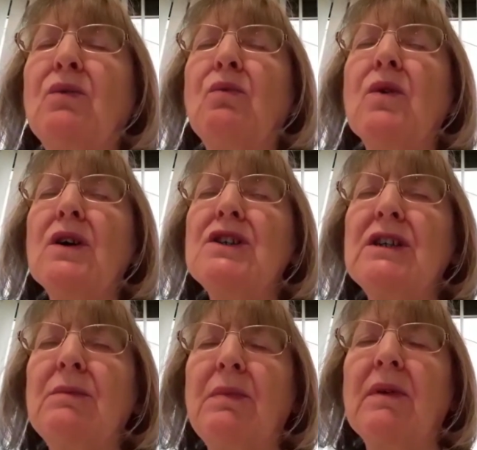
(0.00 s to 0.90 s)

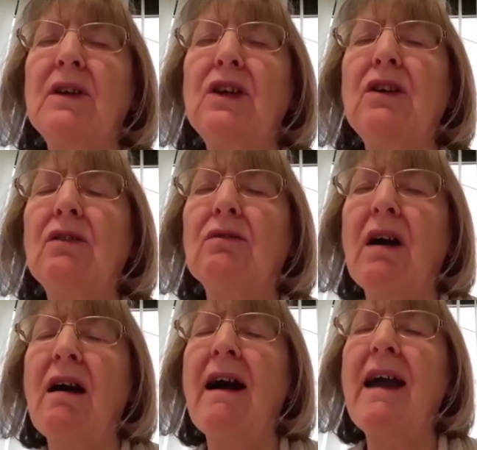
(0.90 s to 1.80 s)
worship you,
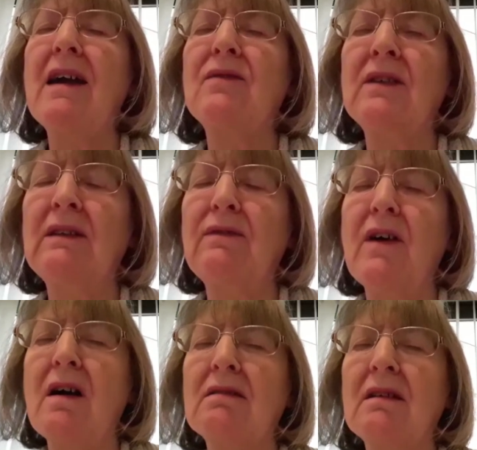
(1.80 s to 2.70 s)
our Heavenly
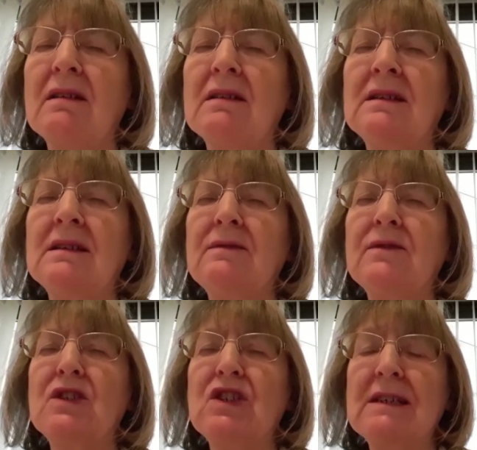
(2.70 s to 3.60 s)
Father, for
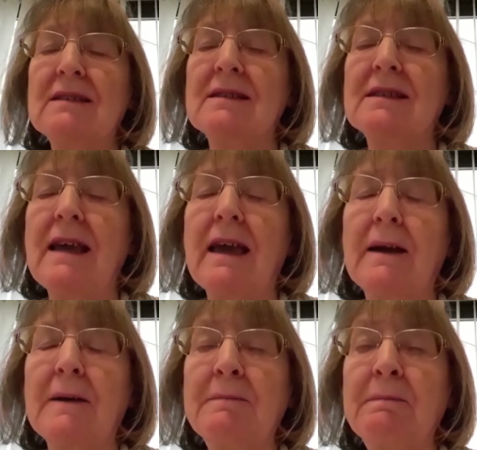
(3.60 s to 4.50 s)
Jesus' sake.
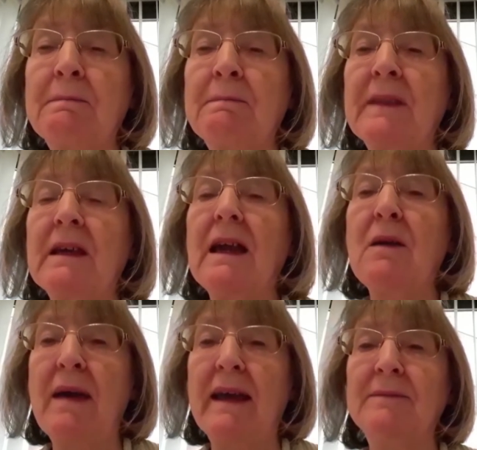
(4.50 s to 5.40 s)

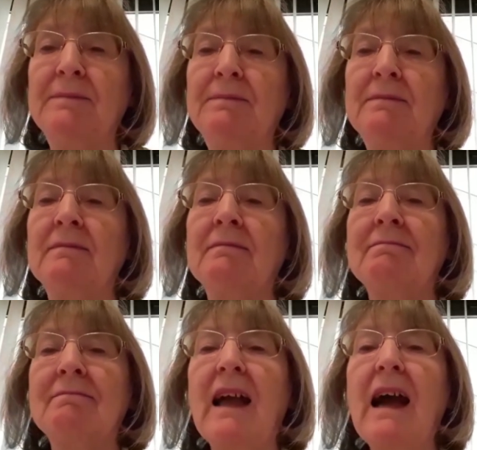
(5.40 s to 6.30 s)
Amen.
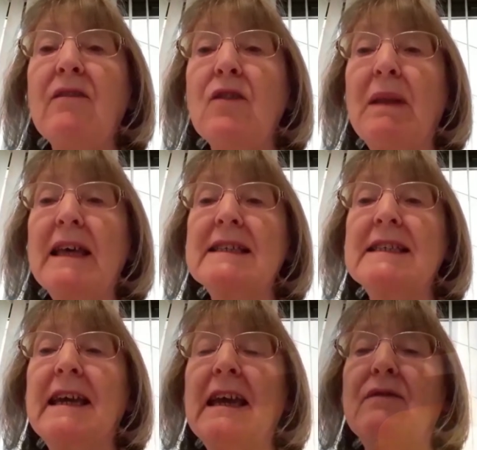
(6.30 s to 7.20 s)
Have a blessed
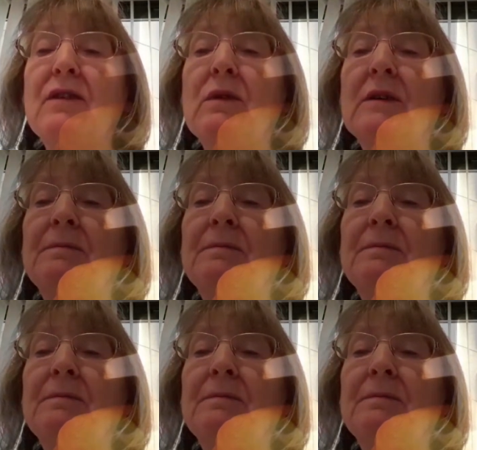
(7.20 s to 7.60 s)
day, everyone.